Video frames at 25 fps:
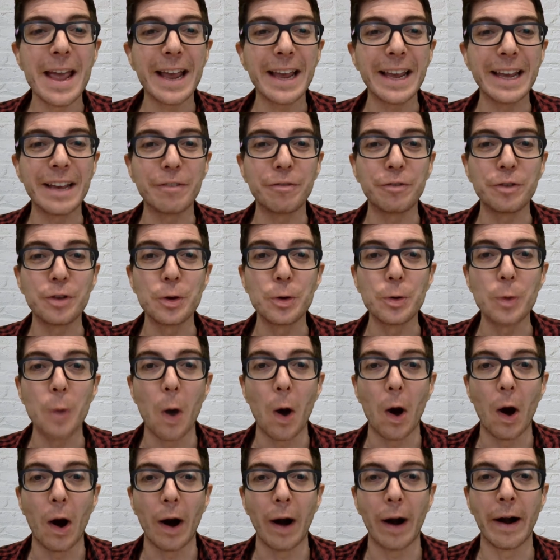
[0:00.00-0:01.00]
If you
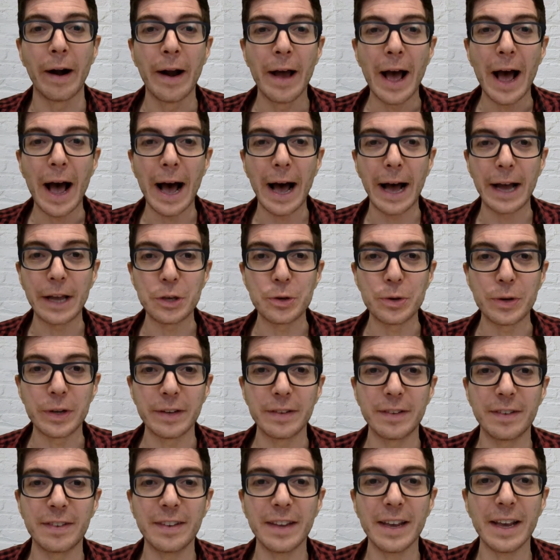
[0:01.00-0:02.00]
are, uh, you
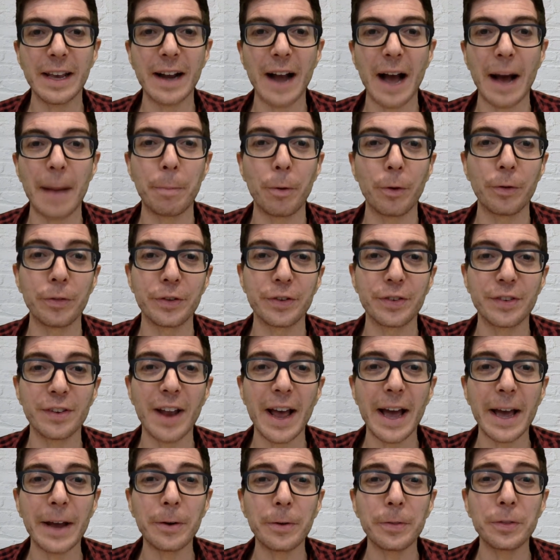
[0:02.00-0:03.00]
can see it up on the
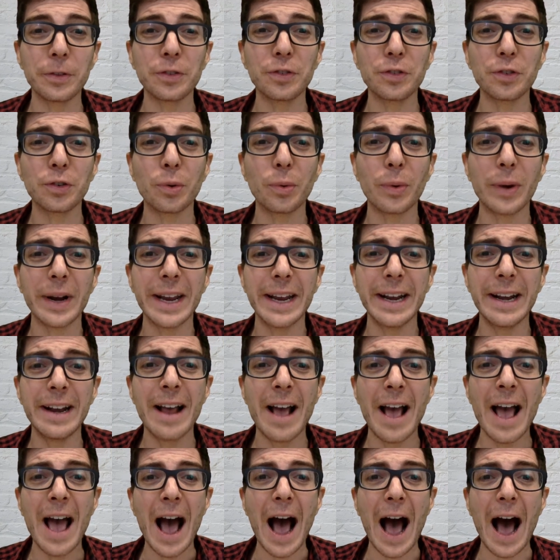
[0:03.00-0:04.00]
slide on the screen.
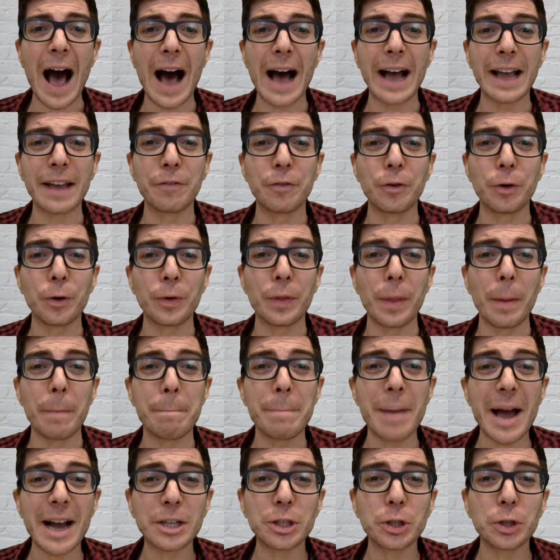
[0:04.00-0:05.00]
Uh, if you're in the
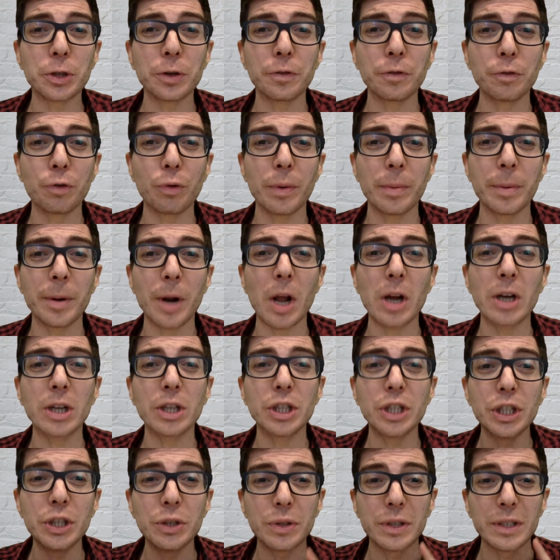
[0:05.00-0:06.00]
Bachelor of
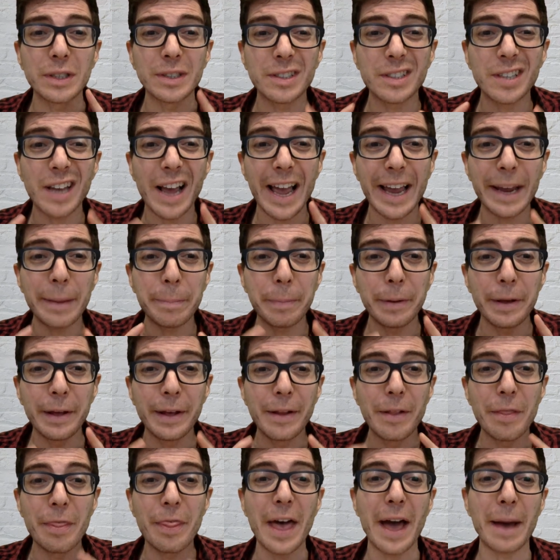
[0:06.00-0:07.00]
Criminology, you can type
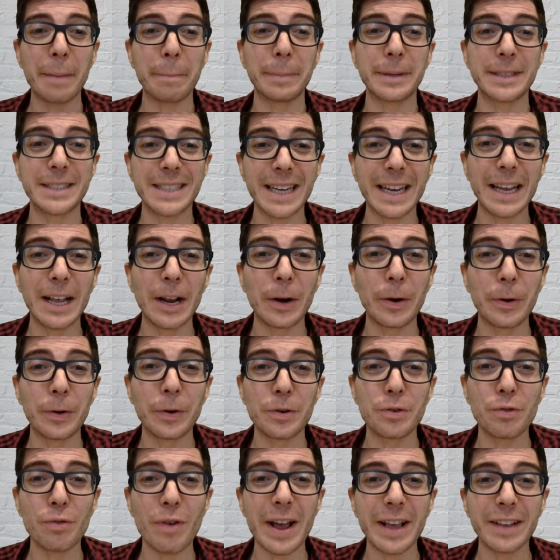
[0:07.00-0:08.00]
that particular
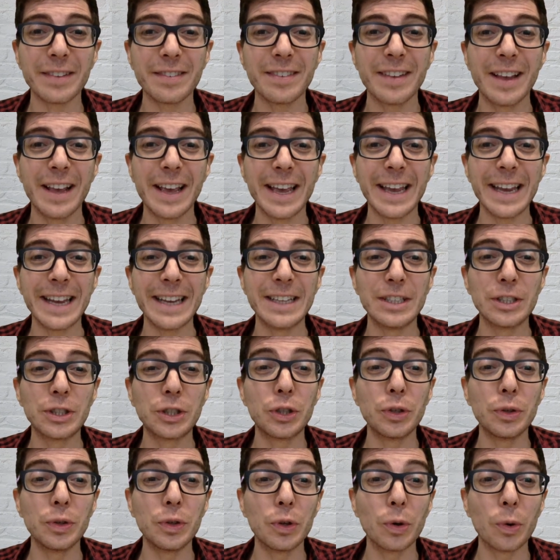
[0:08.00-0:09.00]
address
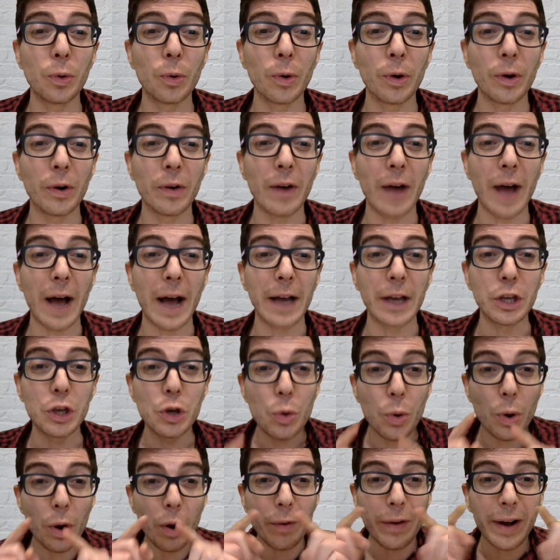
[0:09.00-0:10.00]
into your uh,
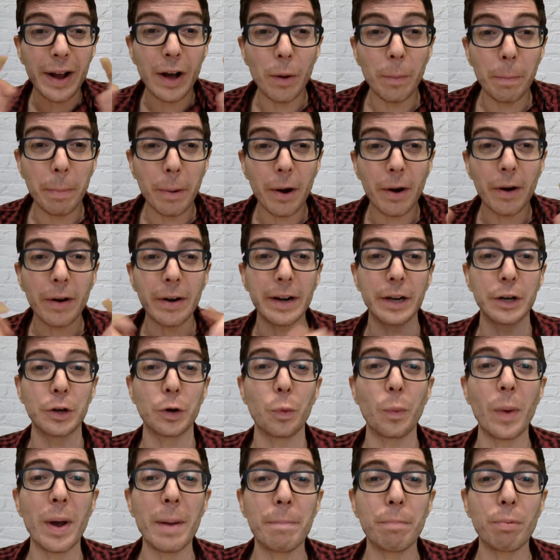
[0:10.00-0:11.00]
URL bar in your
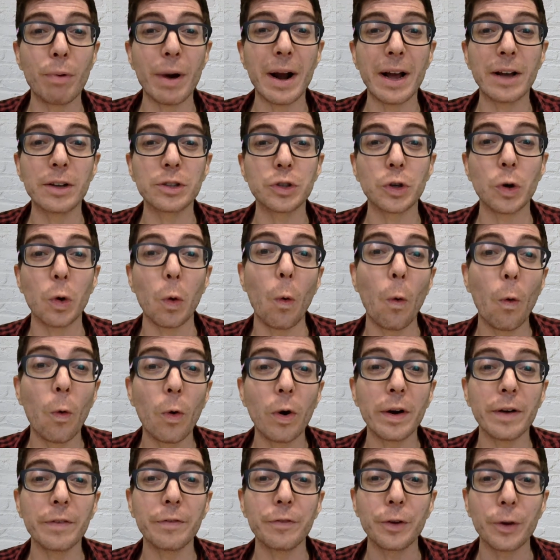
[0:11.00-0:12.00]
web browser,
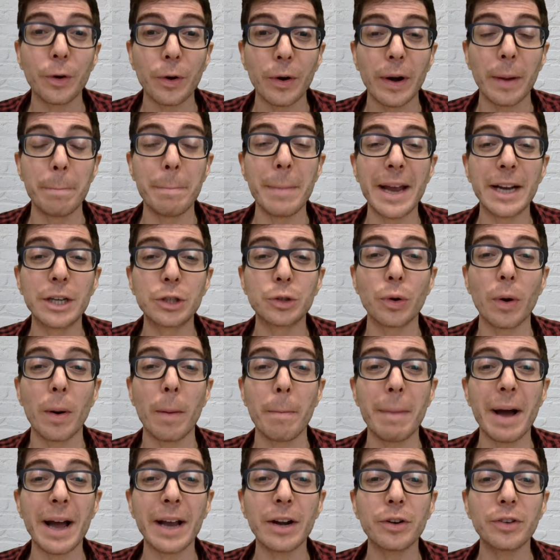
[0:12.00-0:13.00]
or if you're in a major or
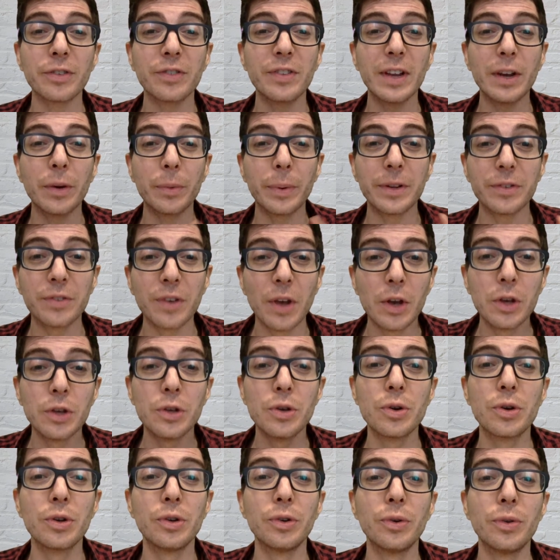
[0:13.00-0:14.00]
minor sequence,
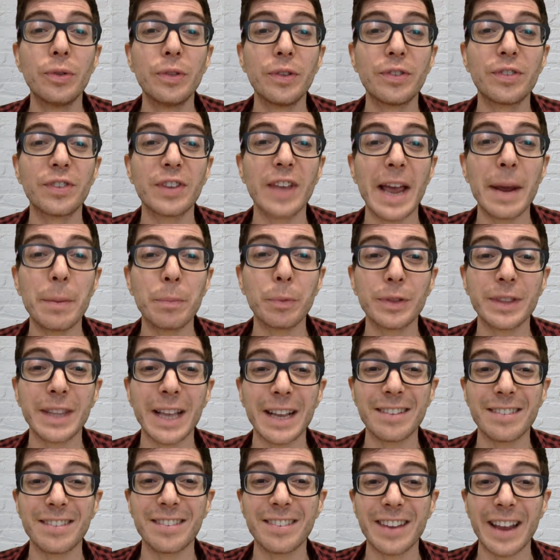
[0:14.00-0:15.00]
you can do the same with
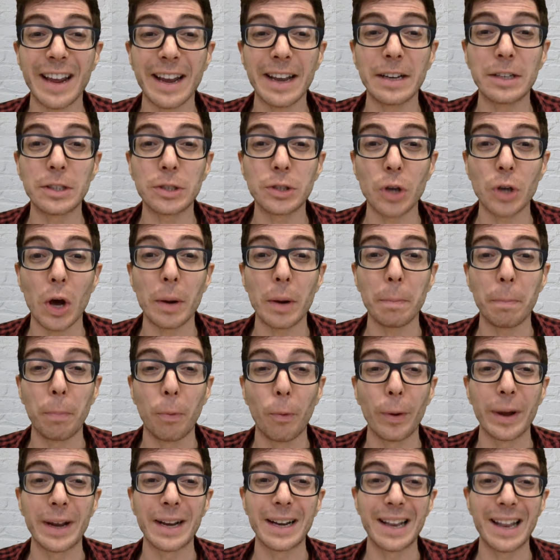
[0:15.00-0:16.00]
that second dot
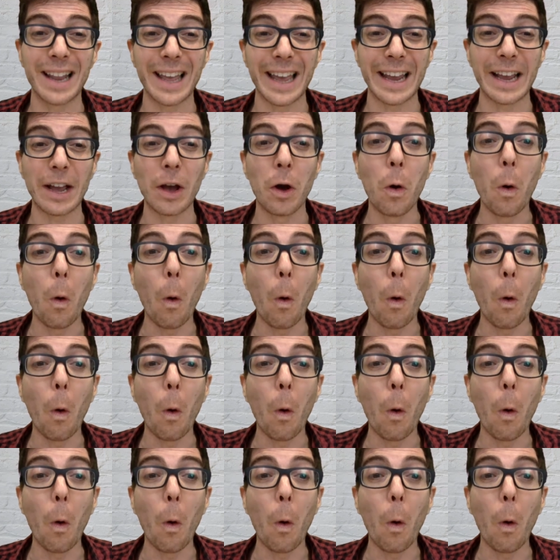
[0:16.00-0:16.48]
point link.